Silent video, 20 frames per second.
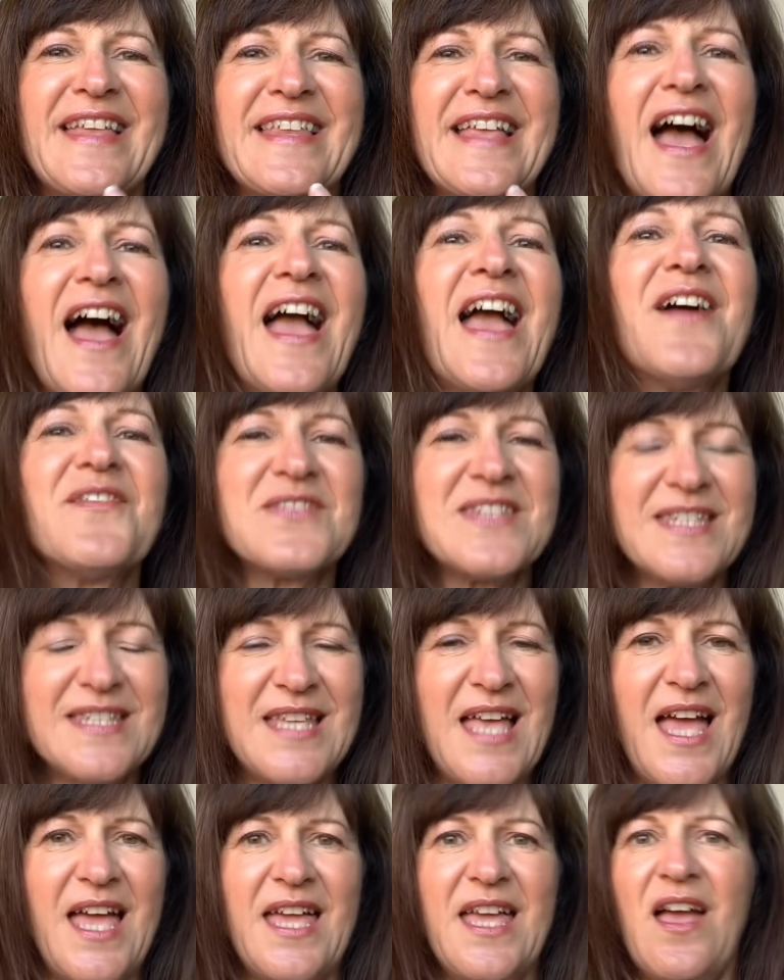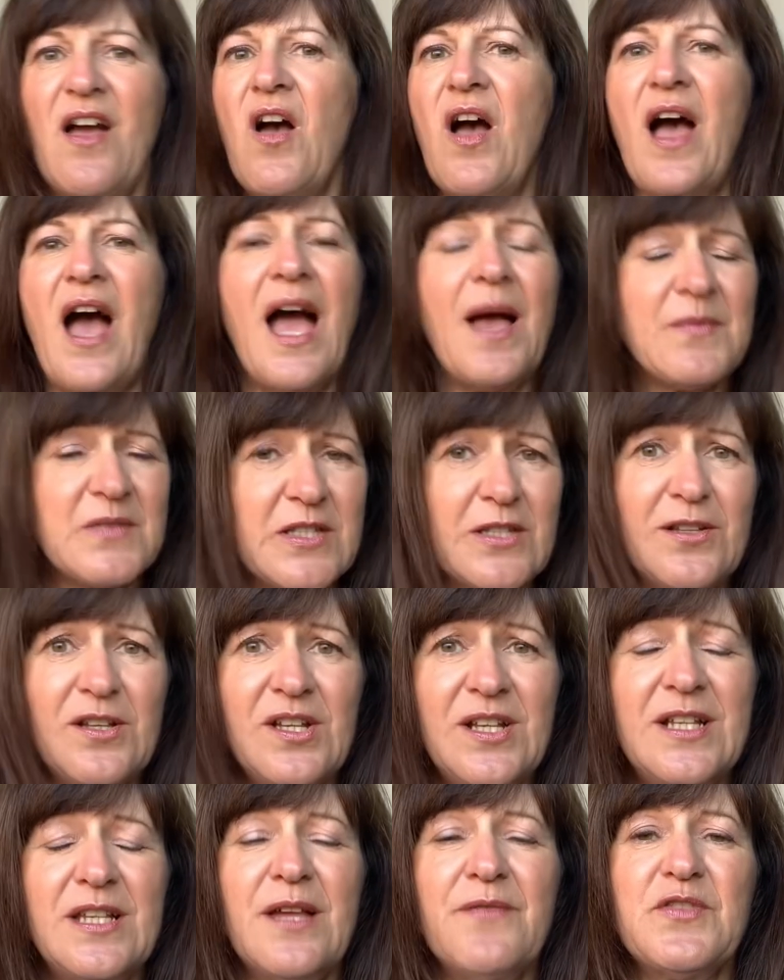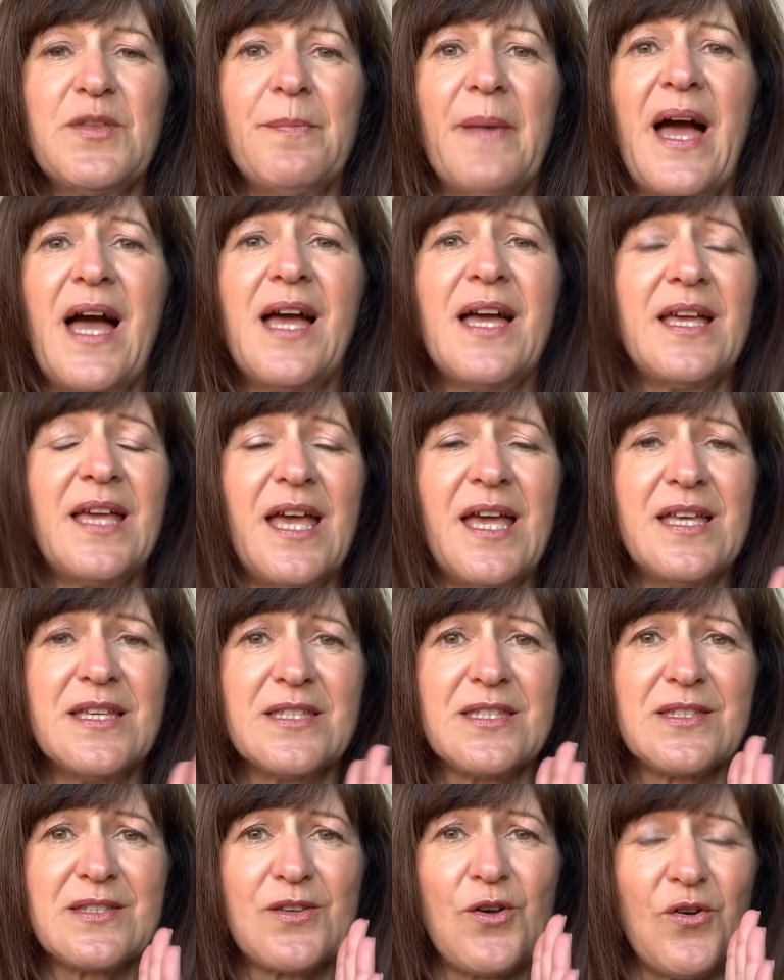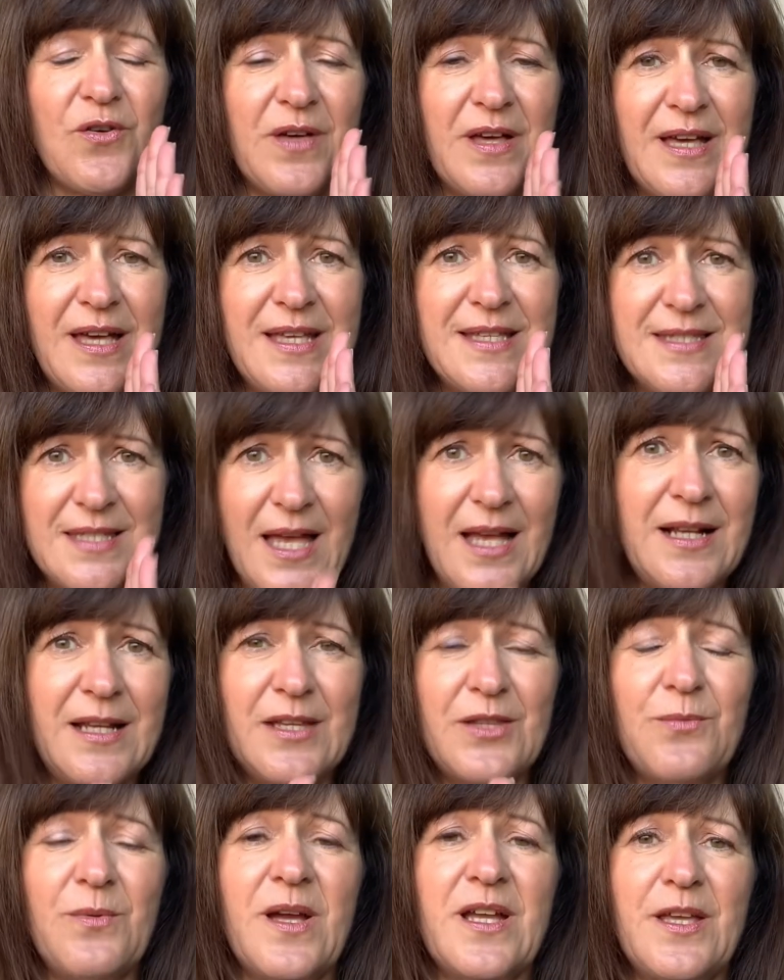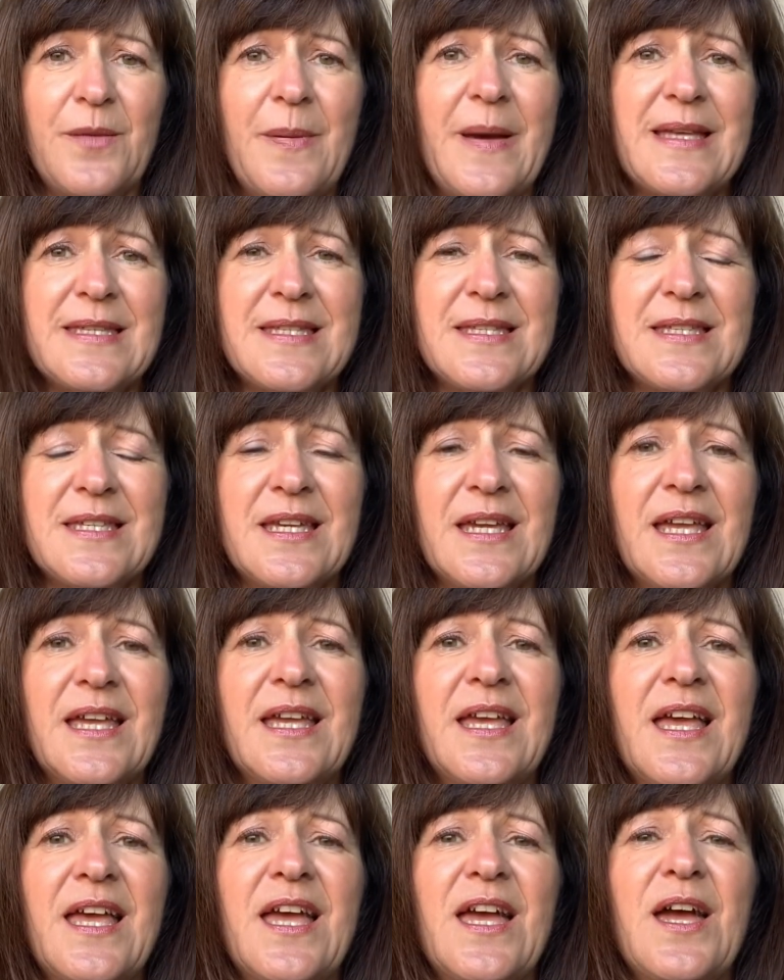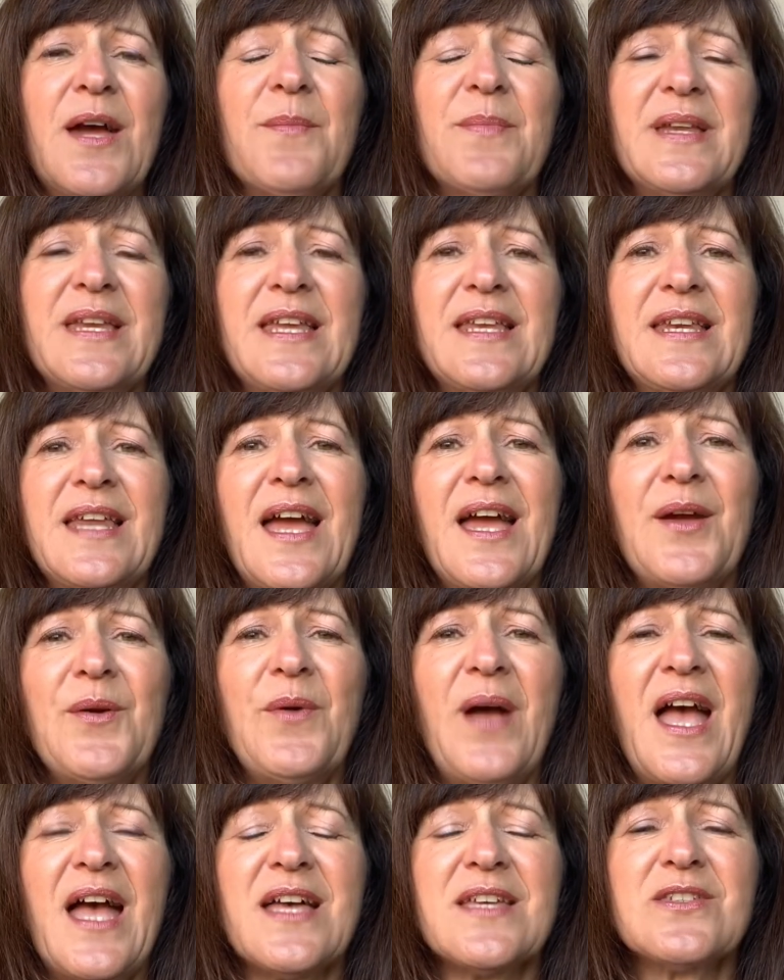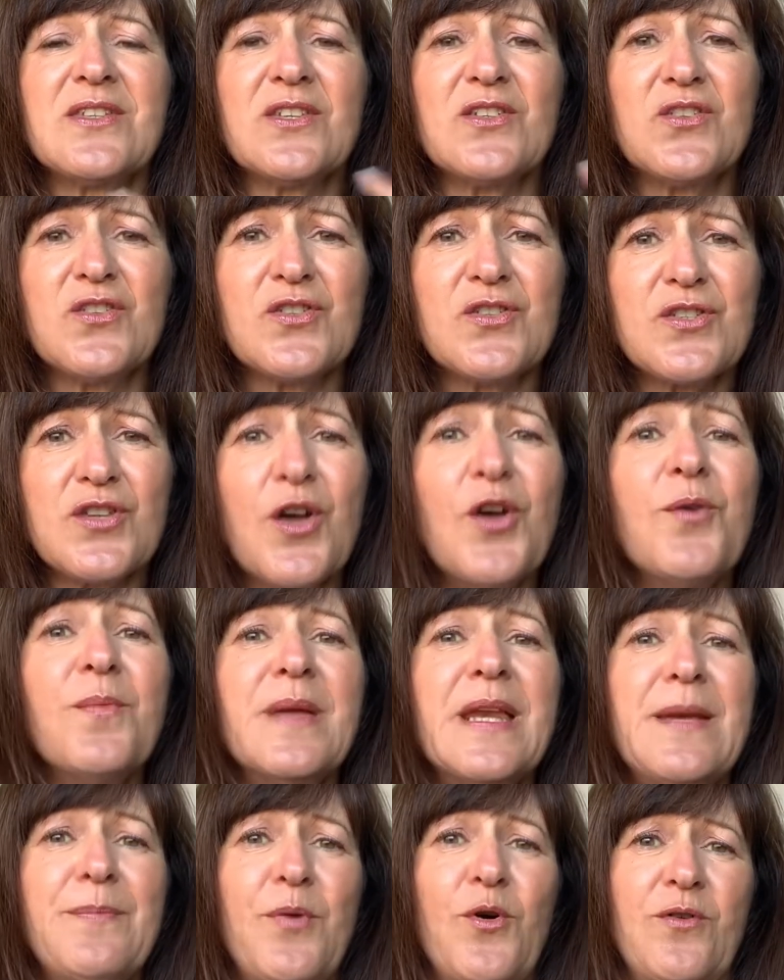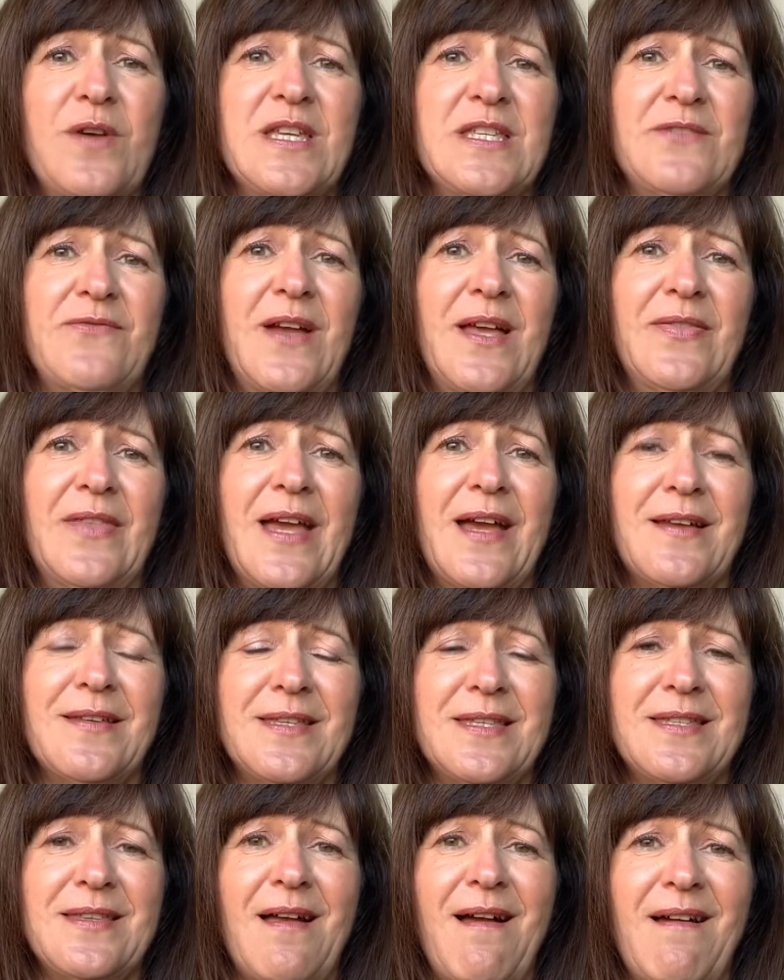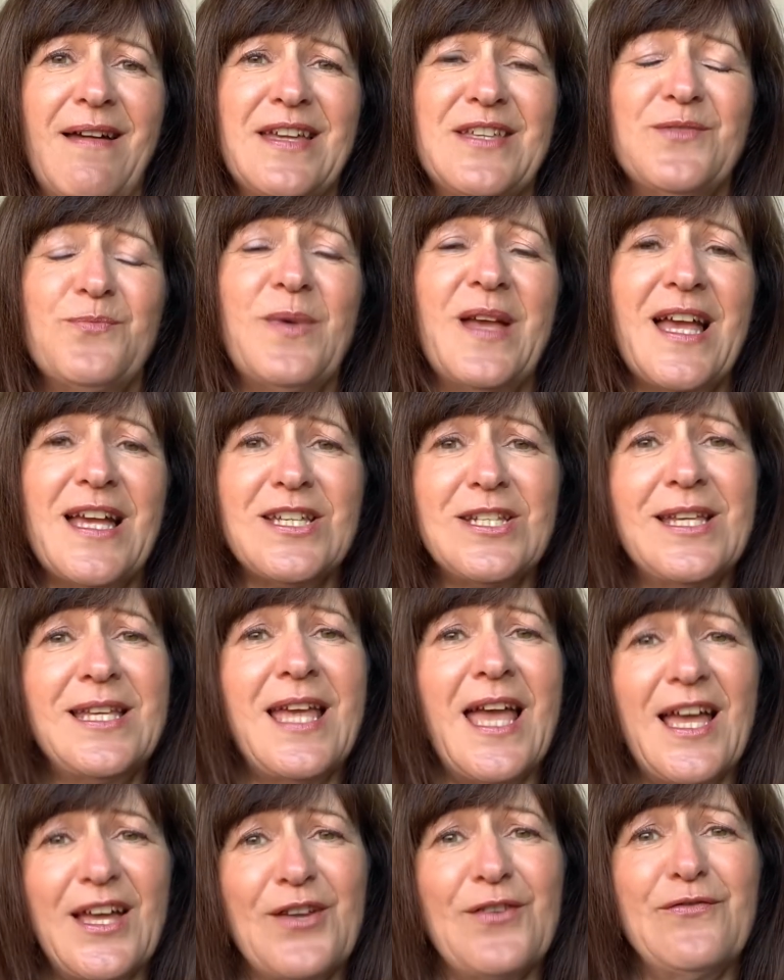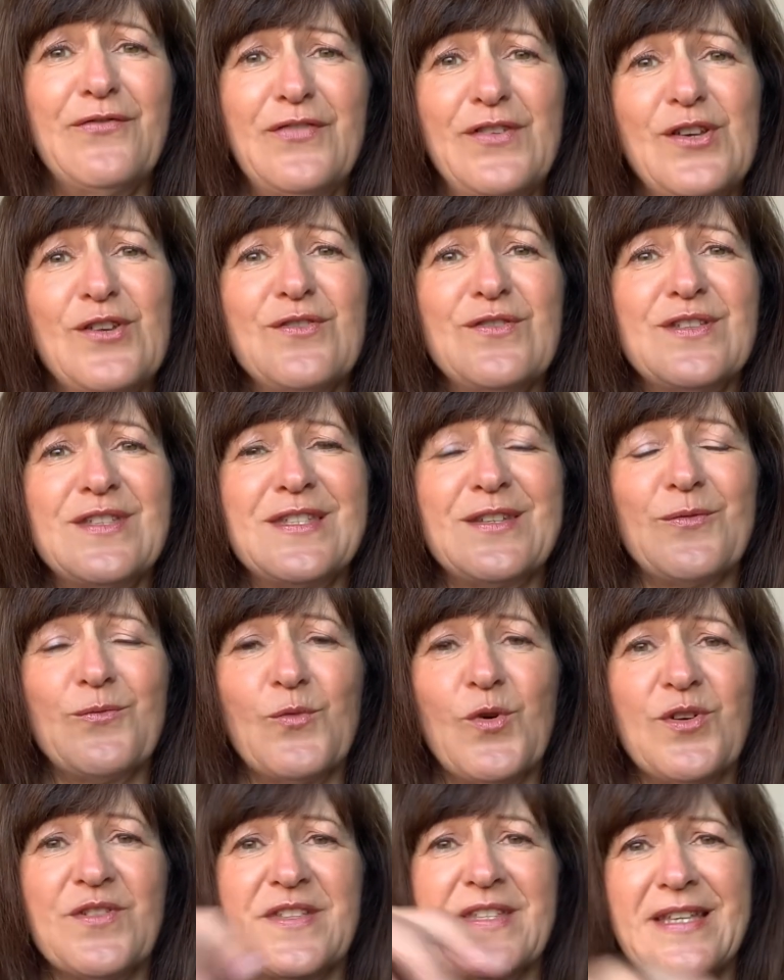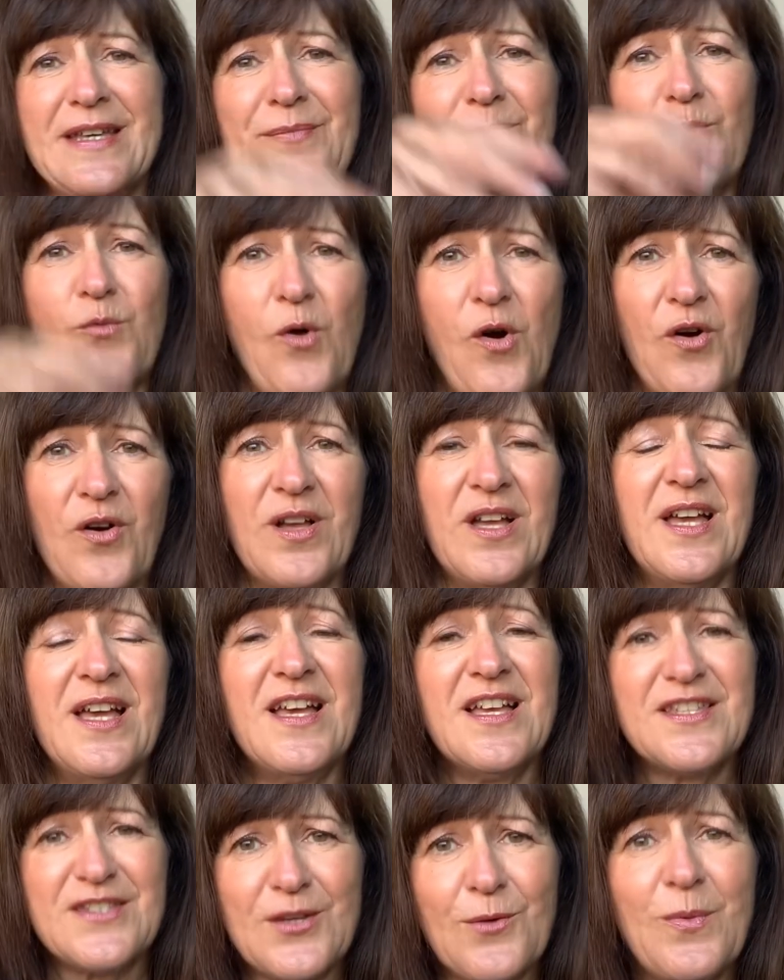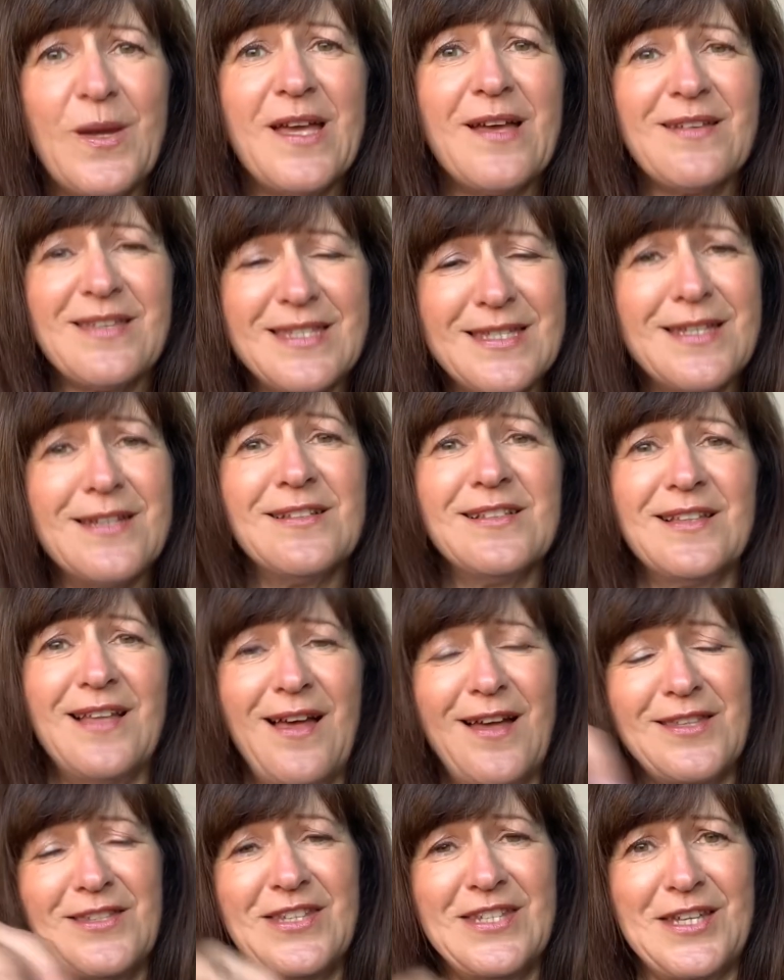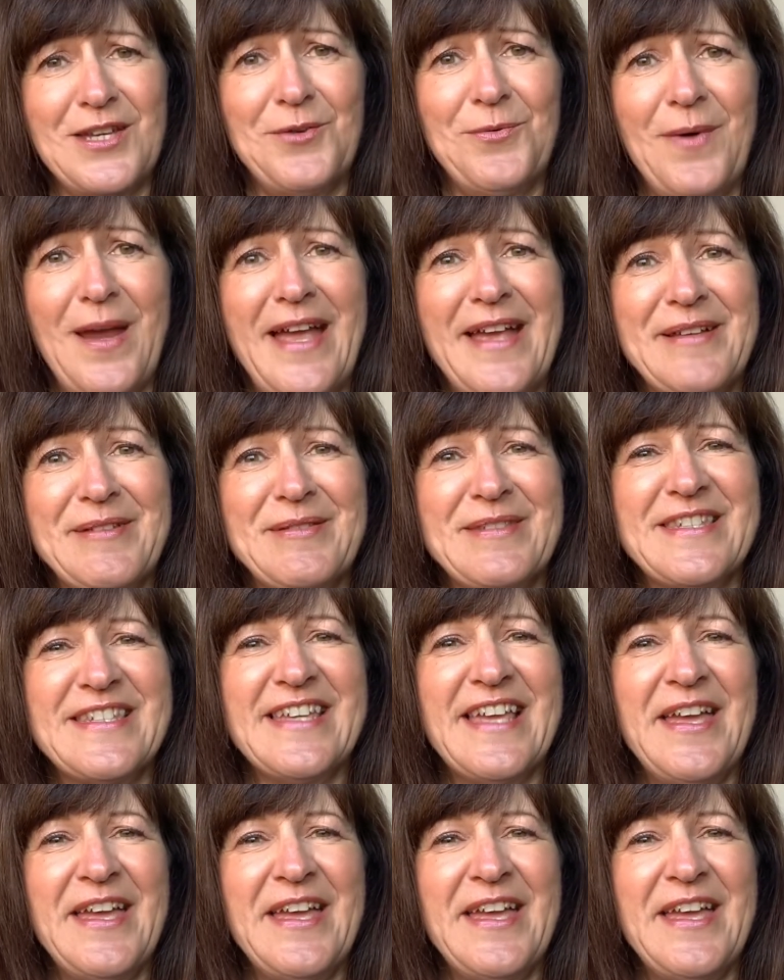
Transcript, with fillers: I have to say, absolutely love the bag. It's got exactly the right capacity, but it now has so many pockets around the outside, we actually get confused what's in what. So we are still hunting around